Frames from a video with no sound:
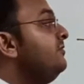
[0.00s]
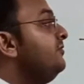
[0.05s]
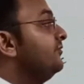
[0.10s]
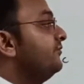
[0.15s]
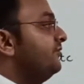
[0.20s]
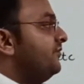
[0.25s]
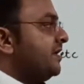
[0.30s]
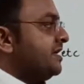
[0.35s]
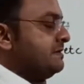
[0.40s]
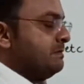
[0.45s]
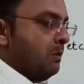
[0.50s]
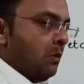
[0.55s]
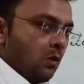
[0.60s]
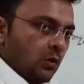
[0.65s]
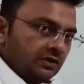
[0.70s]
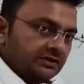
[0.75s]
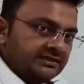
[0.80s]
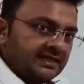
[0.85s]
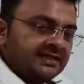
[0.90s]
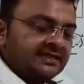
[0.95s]
One
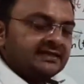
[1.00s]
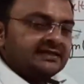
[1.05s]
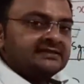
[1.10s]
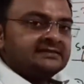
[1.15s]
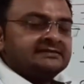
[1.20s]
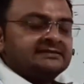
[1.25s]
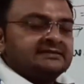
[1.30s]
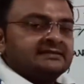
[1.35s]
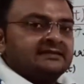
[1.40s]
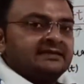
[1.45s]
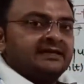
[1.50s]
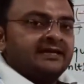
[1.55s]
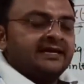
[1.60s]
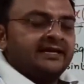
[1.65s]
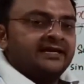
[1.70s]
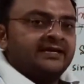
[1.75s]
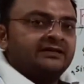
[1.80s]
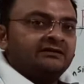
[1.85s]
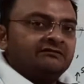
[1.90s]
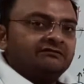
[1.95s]
more thing is
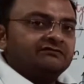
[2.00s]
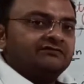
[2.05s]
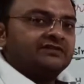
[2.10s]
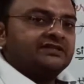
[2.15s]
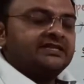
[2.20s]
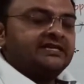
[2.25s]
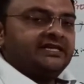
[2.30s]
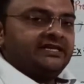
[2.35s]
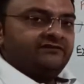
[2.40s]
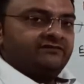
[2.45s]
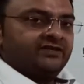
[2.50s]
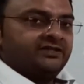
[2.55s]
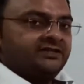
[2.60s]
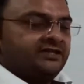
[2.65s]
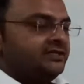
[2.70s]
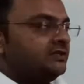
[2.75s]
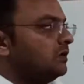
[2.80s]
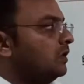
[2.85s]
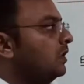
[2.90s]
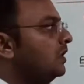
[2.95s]
here with even
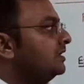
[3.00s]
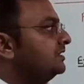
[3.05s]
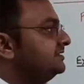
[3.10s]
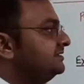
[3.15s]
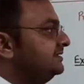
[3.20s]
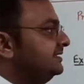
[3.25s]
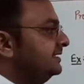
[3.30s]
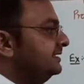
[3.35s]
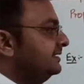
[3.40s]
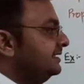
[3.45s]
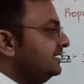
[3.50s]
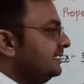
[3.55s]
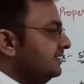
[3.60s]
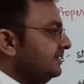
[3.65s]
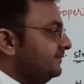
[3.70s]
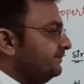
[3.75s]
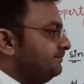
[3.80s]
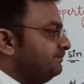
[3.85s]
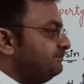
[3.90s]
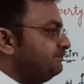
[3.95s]
and odd signal,
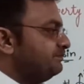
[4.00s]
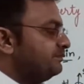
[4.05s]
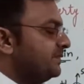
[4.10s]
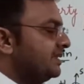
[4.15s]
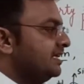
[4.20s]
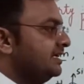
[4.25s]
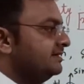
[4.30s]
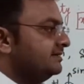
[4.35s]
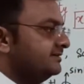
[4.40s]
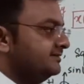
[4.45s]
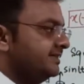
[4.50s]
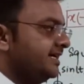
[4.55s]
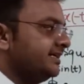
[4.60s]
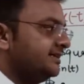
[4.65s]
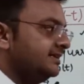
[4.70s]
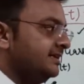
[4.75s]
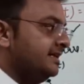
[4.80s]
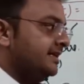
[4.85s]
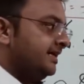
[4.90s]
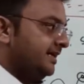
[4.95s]

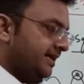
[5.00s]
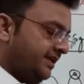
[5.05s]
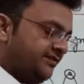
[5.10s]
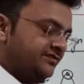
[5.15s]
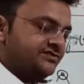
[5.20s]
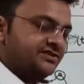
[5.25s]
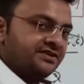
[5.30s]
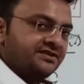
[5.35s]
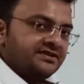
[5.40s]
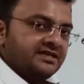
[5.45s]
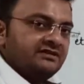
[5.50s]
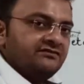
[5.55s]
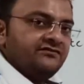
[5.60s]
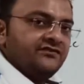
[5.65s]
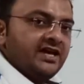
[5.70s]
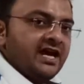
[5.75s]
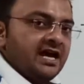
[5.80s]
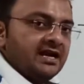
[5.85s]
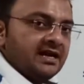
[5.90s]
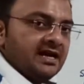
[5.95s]
that in general
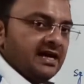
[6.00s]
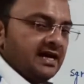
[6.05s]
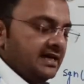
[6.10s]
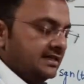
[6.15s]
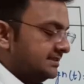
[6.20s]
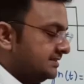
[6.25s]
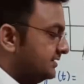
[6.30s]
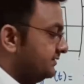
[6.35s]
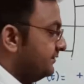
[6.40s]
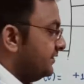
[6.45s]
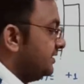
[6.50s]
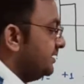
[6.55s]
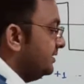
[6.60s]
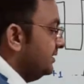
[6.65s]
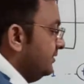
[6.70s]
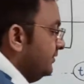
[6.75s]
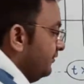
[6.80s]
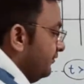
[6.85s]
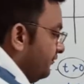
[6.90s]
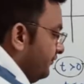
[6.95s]
we are asked with
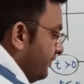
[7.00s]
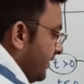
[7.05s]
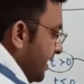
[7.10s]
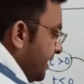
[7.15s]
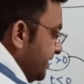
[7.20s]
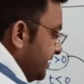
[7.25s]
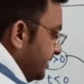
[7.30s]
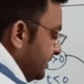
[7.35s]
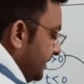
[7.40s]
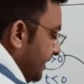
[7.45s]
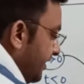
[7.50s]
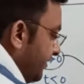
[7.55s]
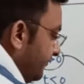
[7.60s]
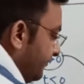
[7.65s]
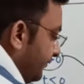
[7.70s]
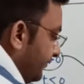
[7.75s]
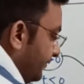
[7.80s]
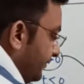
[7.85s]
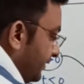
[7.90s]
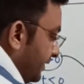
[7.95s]
find
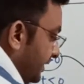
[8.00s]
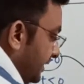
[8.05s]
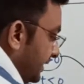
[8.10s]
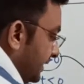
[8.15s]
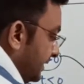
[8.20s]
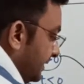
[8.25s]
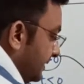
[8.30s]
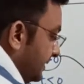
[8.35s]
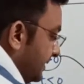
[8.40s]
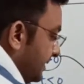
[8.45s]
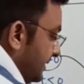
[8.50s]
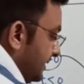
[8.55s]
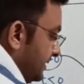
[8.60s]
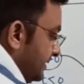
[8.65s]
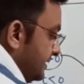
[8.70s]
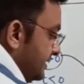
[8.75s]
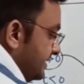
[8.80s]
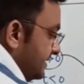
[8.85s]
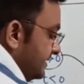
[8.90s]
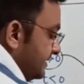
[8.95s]
if
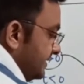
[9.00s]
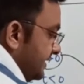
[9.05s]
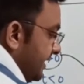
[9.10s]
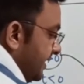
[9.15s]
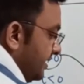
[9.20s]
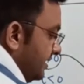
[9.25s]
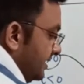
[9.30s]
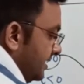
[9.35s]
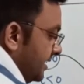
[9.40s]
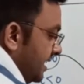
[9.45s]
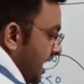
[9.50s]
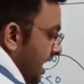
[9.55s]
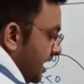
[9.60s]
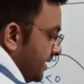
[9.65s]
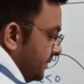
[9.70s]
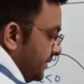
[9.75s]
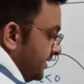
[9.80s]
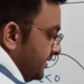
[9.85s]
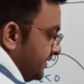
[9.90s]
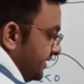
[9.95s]
our
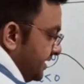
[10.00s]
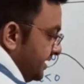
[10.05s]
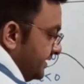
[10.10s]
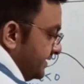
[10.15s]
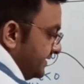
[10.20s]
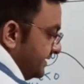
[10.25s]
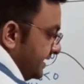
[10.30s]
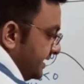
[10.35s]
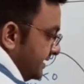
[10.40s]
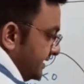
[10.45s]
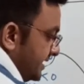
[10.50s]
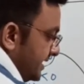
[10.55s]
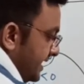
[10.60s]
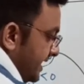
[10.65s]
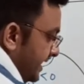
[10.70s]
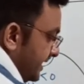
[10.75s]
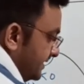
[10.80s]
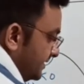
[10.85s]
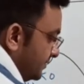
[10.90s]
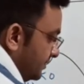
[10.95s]
arbitrary signal
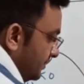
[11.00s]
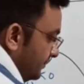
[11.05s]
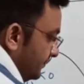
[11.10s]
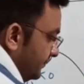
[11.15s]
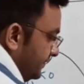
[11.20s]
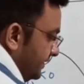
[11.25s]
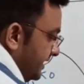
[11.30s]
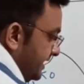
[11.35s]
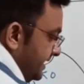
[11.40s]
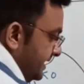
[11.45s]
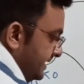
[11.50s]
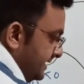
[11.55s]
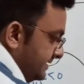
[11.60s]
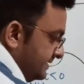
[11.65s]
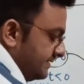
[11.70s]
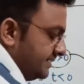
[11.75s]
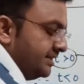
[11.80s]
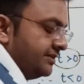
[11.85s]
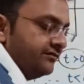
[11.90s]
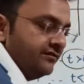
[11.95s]
x of t
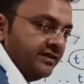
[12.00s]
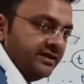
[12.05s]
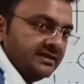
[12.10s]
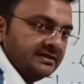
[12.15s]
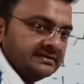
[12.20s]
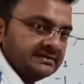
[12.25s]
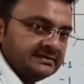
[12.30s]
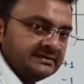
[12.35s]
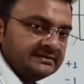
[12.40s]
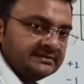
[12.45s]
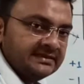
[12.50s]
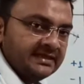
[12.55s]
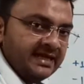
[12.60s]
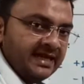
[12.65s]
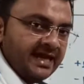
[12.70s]
is given us